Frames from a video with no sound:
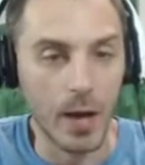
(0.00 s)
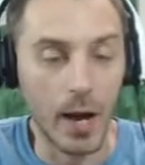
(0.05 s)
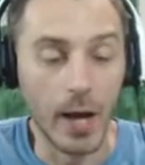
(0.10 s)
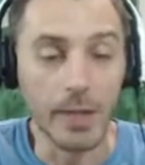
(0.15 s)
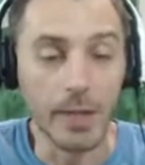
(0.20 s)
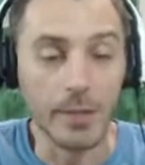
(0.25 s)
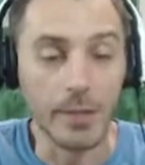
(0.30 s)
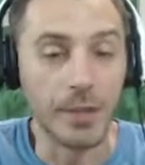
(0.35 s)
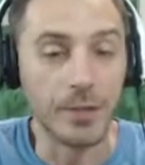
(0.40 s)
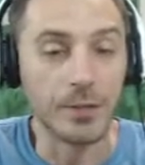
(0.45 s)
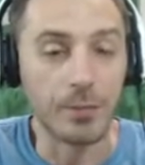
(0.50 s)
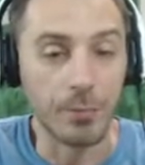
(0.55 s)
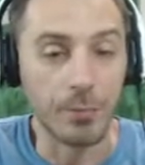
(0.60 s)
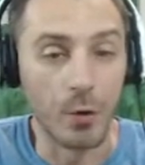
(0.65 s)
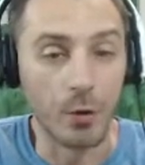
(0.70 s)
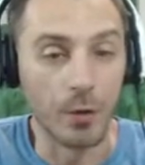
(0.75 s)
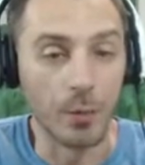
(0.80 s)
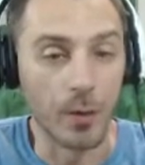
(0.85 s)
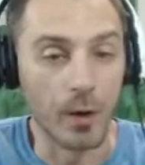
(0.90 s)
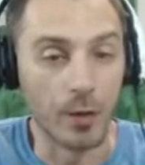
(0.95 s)
I need some
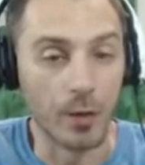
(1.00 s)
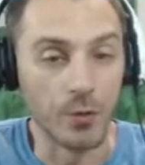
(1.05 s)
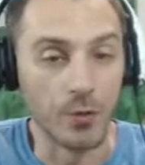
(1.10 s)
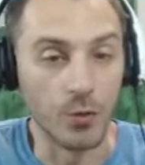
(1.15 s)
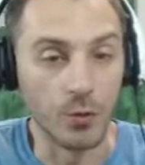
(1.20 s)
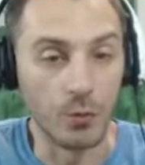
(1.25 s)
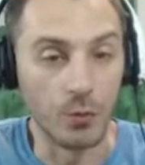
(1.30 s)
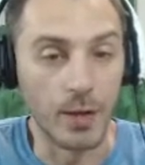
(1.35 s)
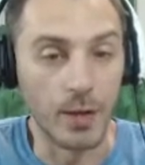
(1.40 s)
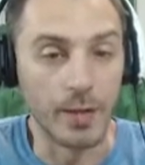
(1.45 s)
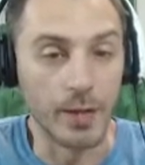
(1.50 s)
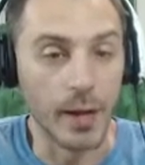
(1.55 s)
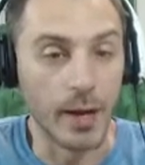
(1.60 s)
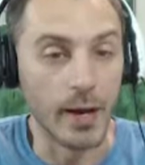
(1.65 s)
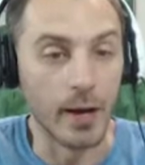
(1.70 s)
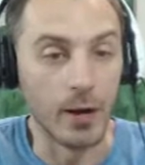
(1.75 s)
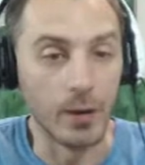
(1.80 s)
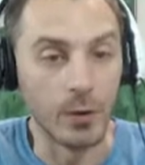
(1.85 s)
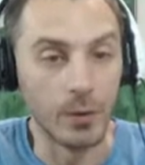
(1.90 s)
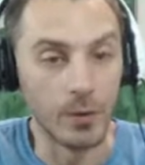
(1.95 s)
Pokemon, so right
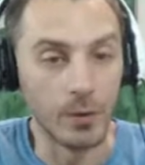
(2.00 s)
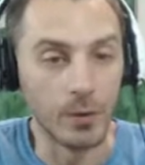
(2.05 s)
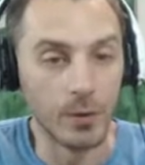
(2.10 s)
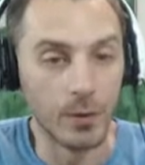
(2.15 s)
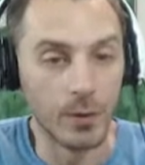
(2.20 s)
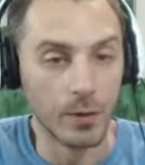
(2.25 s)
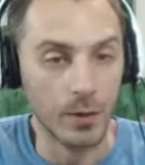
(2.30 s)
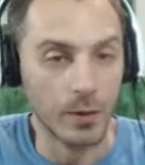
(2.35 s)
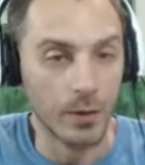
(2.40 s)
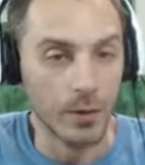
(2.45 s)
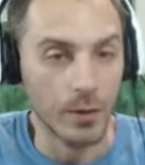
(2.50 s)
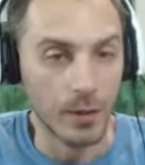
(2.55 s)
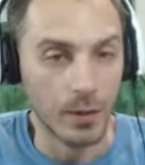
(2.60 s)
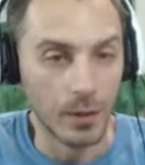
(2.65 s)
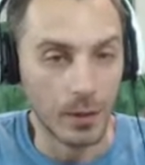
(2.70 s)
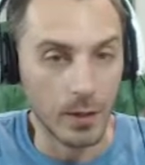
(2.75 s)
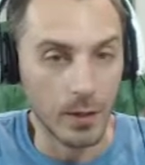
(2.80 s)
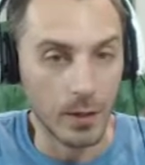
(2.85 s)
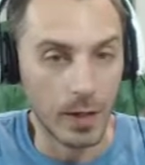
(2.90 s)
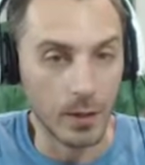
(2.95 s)
now,
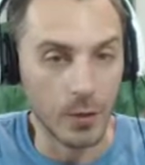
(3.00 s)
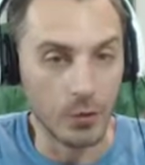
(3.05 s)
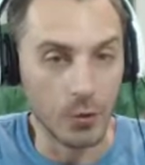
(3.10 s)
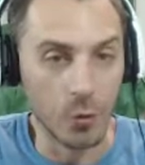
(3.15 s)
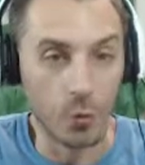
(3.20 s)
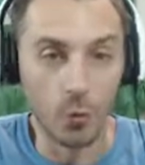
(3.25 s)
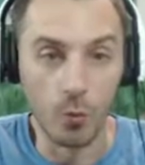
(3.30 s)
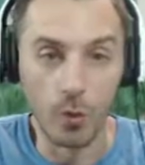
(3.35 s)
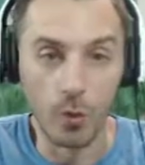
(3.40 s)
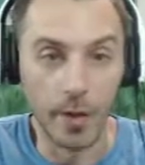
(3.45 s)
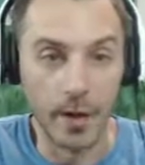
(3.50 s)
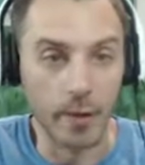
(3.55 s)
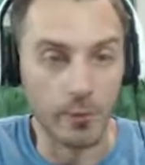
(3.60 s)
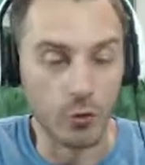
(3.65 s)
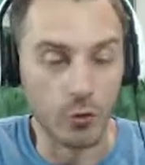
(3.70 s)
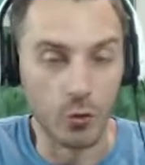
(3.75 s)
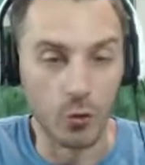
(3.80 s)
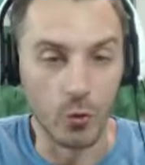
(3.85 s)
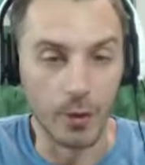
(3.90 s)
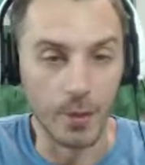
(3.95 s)
I don't really have
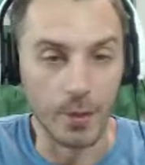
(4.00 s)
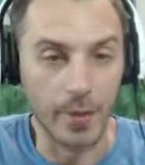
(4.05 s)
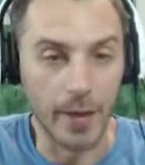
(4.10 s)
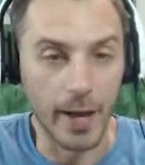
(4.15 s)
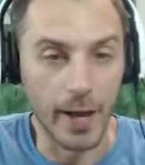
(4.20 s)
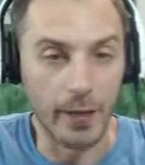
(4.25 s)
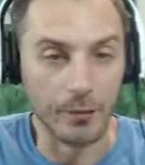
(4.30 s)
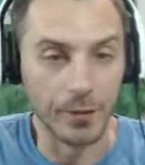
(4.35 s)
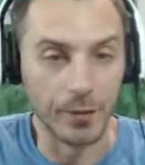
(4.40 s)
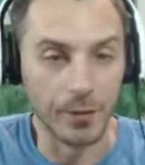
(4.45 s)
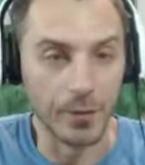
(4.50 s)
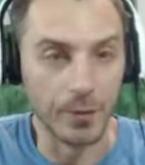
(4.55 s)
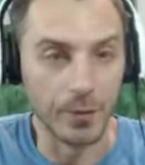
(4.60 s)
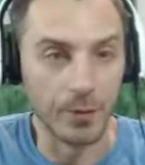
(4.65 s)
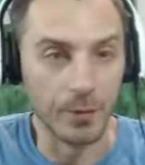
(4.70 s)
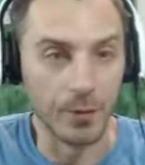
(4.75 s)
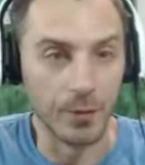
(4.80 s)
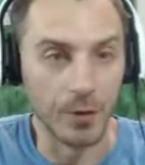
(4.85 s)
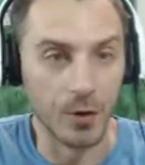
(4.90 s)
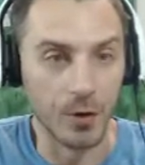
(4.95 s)
a choice. I have to get
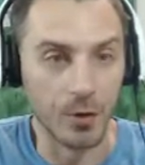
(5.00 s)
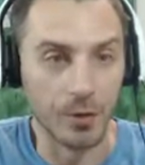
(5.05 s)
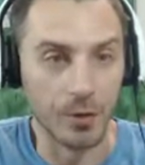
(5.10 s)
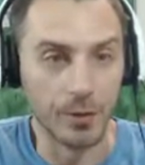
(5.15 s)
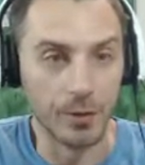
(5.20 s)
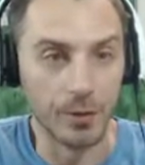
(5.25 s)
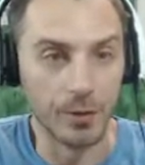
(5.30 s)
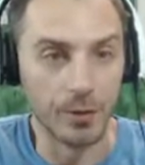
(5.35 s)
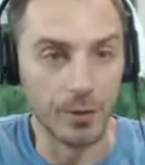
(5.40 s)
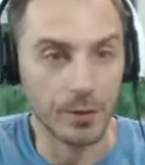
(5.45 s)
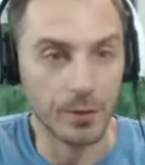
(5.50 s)
something going.